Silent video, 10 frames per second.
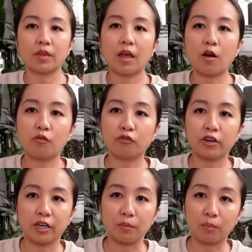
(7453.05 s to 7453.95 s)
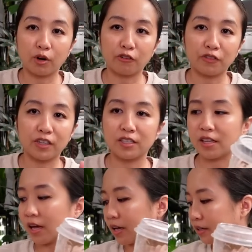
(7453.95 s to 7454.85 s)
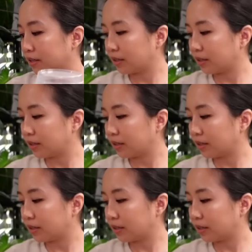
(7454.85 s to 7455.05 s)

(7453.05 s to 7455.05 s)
How freaking perfect is that?